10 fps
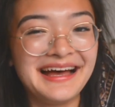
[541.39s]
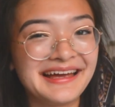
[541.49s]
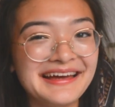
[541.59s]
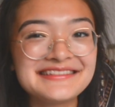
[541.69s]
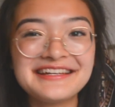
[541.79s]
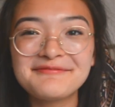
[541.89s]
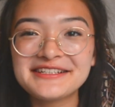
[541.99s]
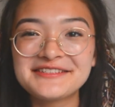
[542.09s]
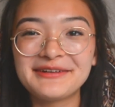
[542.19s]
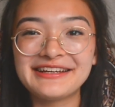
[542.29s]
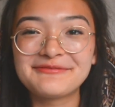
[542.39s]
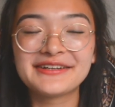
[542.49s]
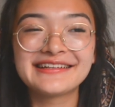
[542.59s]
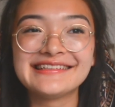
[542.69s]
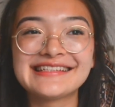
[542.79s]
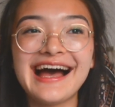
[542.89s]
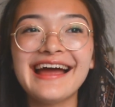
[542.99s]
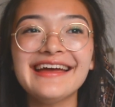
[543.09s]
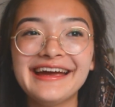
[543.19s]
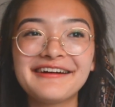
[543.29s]
I guess I must be because
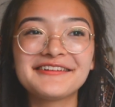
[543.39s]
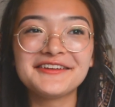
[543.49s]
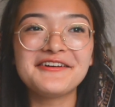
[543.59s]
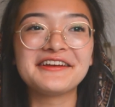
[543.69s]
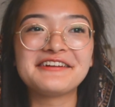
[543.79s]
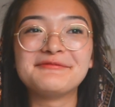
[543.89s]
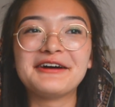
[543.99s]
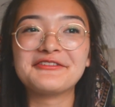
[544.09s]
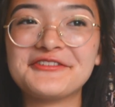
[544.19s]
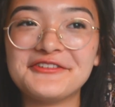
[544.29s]
I care a lot about